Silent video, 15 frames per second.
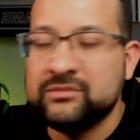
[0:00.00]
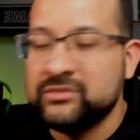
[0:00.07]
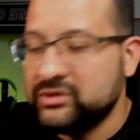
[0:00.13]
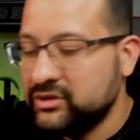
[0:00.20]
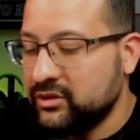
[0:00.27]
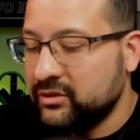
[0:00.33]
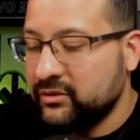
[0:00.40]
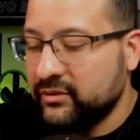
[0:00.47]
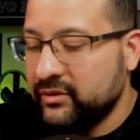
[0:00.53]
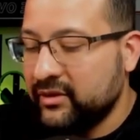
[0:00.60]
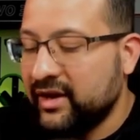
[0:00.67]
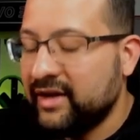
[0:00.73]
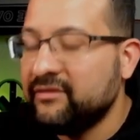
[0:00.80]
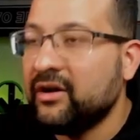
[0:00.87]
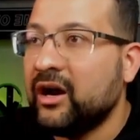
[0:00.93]
So you
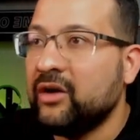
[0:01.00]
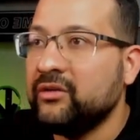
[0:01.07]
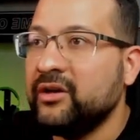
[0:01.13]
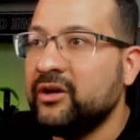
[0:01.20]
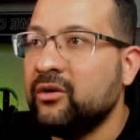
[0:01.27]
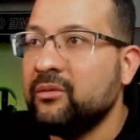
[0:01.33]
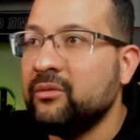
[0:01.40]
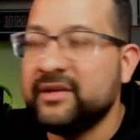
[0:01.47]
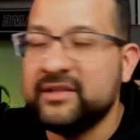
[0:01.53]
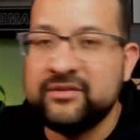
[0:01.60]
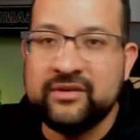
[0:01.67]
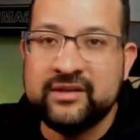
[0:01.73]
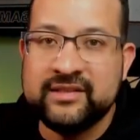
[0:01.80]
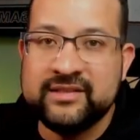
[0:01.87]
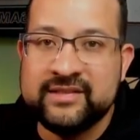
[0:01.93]
have all the commands for
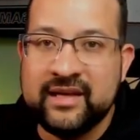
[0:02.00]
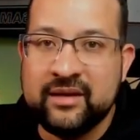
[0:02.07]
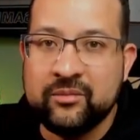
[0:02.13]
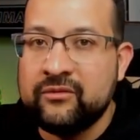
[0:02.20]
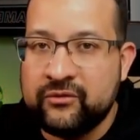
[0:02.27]
this demo.